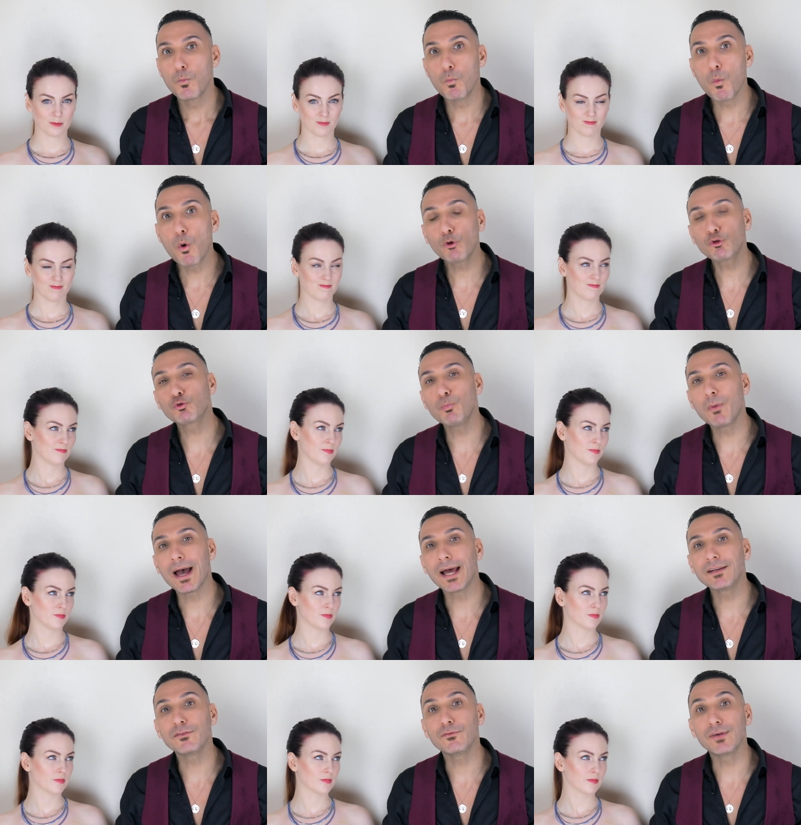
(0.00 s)
Speaker 1: Most
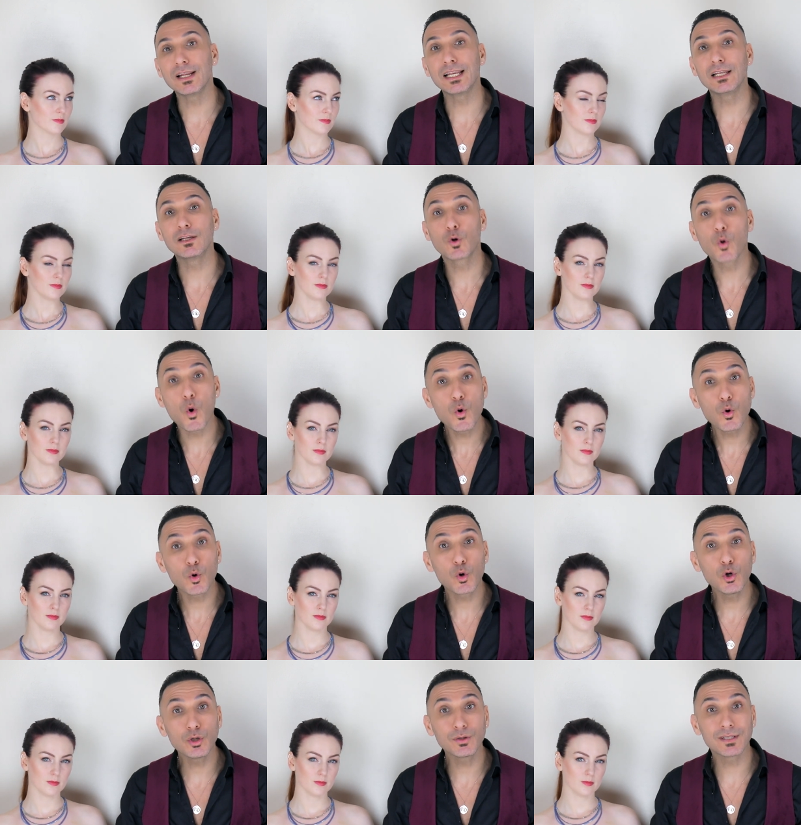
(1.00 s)
men will
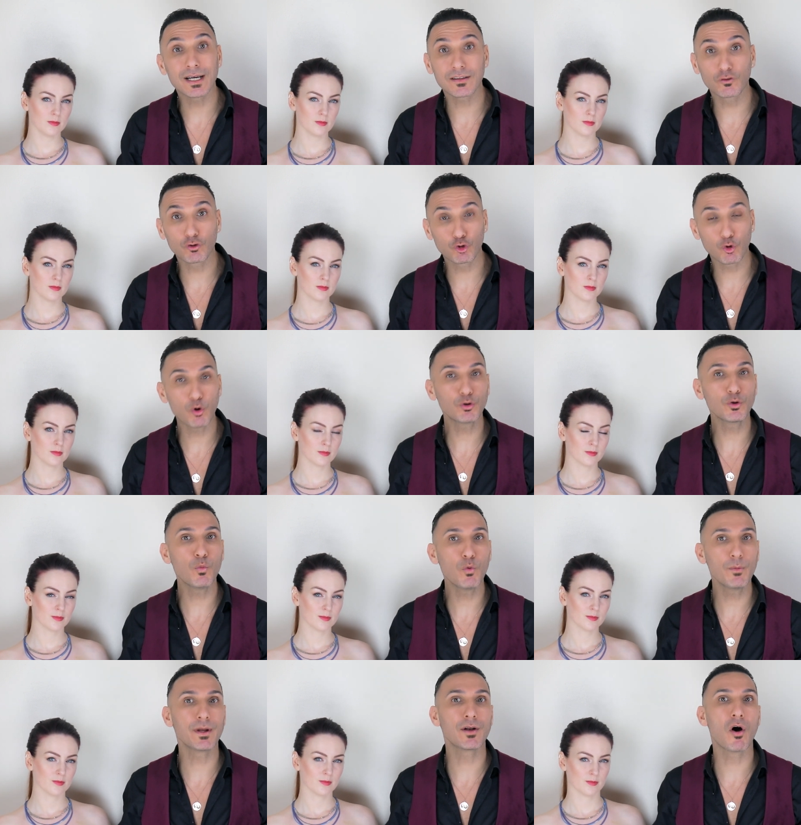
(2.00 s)
conclude that certain
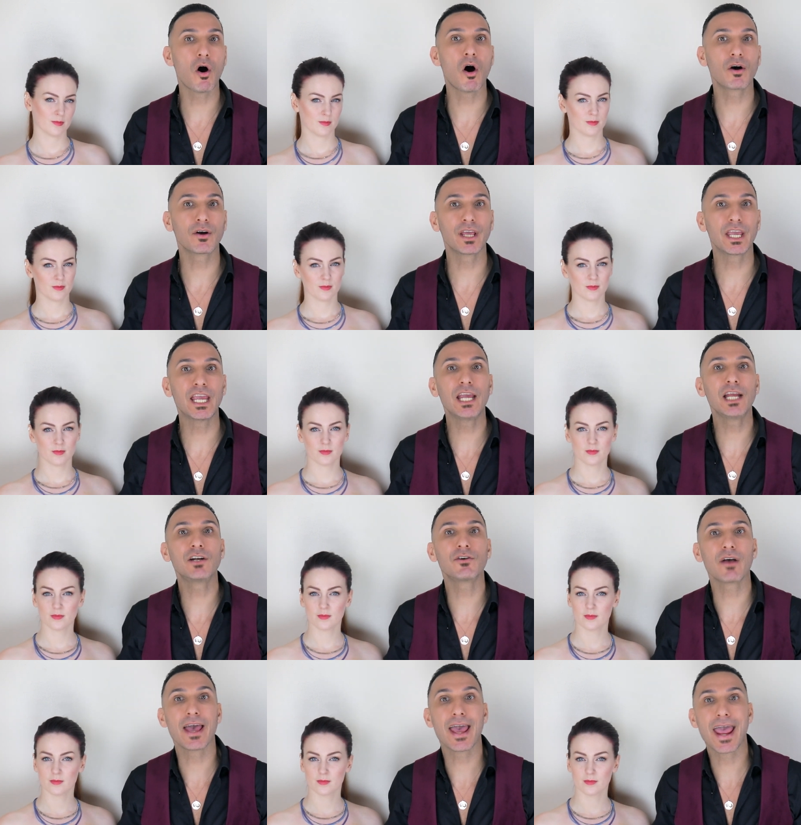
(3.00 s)
women are
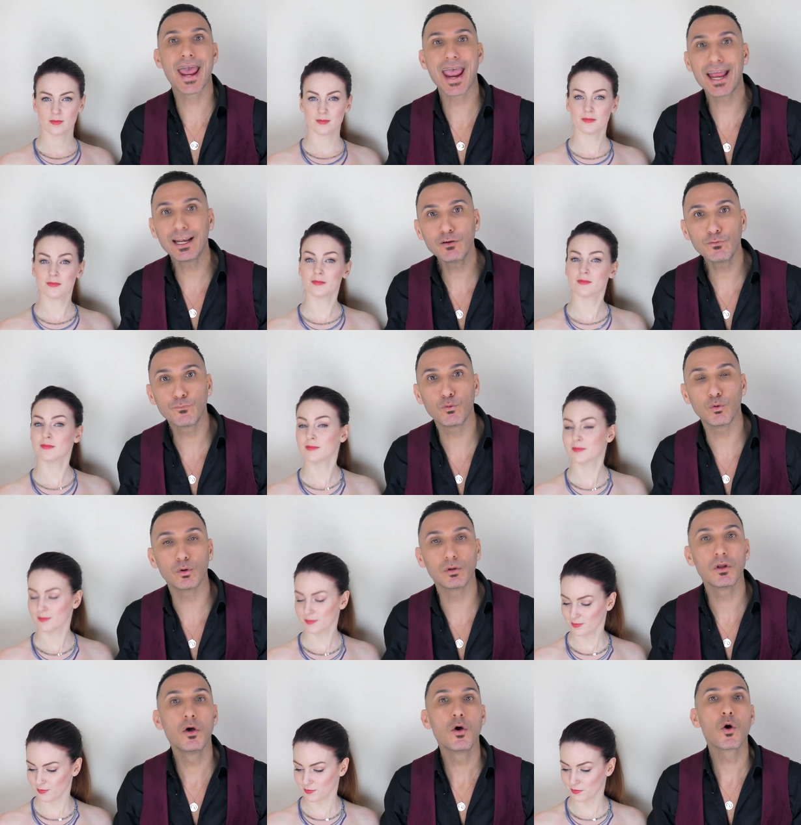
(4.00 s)
either a handful,
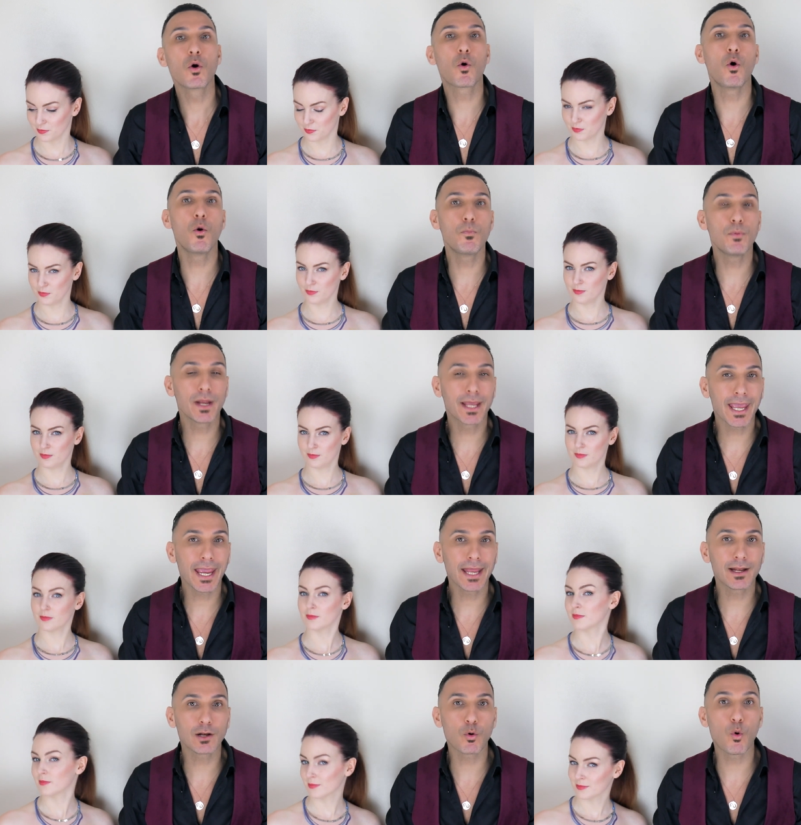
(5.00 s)
mm -hmm.
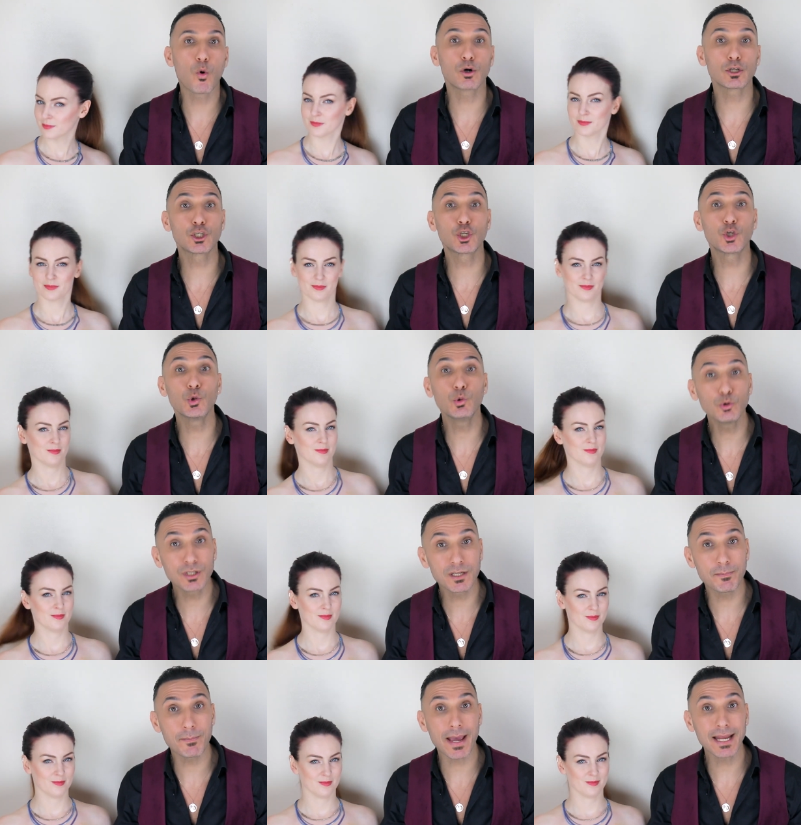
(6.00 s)
complicated, or too
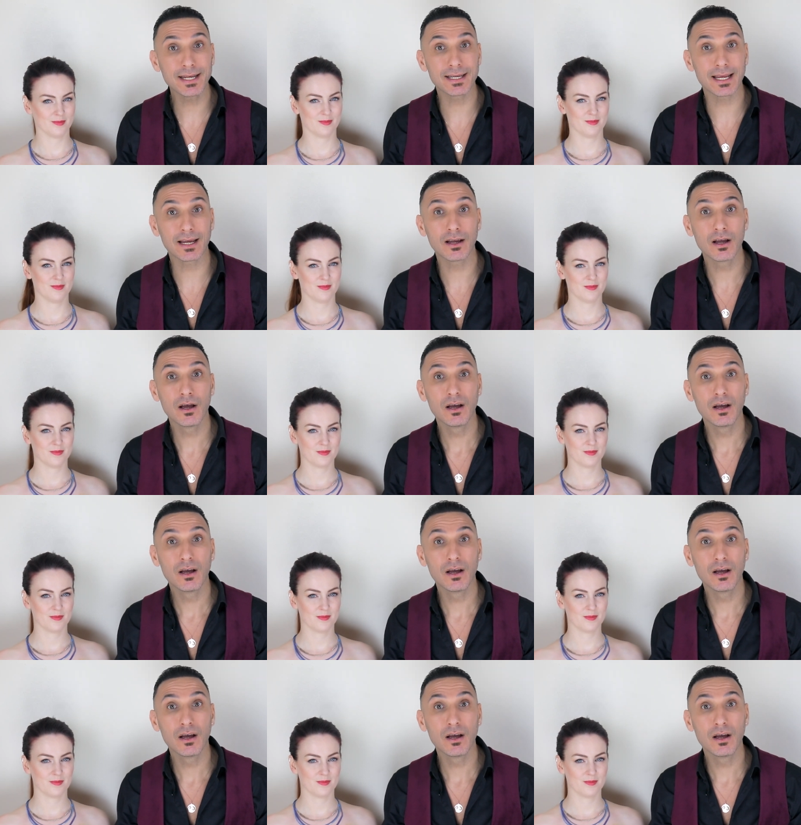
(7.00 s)
demanding,